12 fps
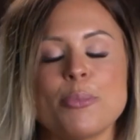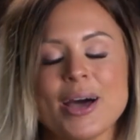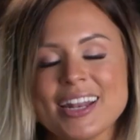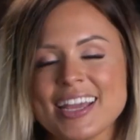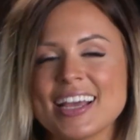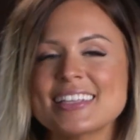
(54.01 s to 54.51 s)
your
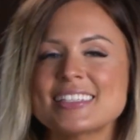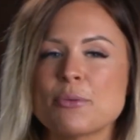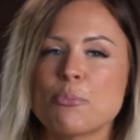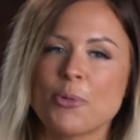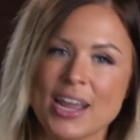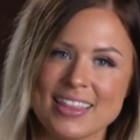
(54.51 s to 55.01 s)
body has
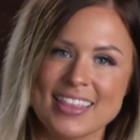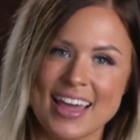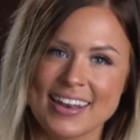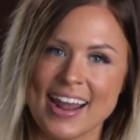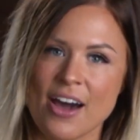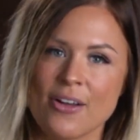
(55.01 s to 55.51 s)
to break
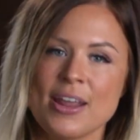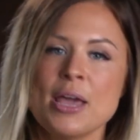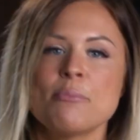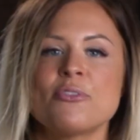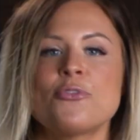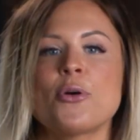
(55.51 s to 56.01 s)
that down
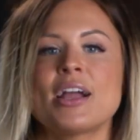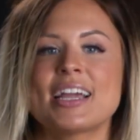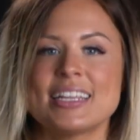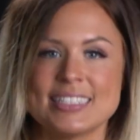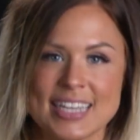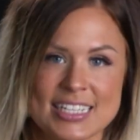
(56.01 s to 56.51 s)
before it
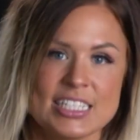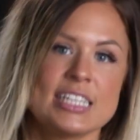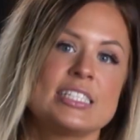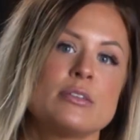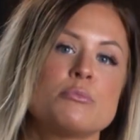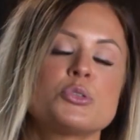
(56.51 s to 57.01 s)
can
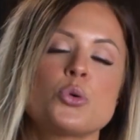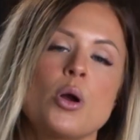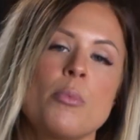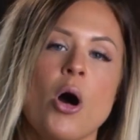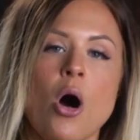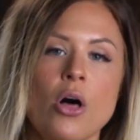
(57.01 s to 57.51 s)
digest and
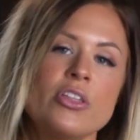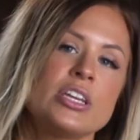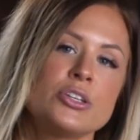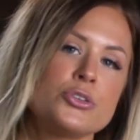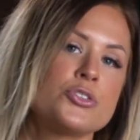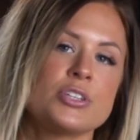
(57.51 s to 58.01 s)
absorb all the
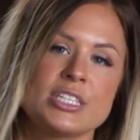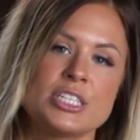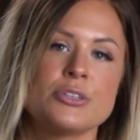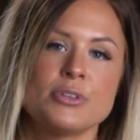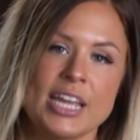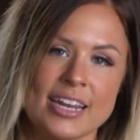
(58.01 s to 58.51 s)

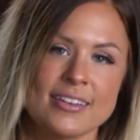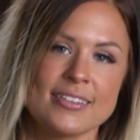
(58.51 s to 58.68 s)
nutrients you need.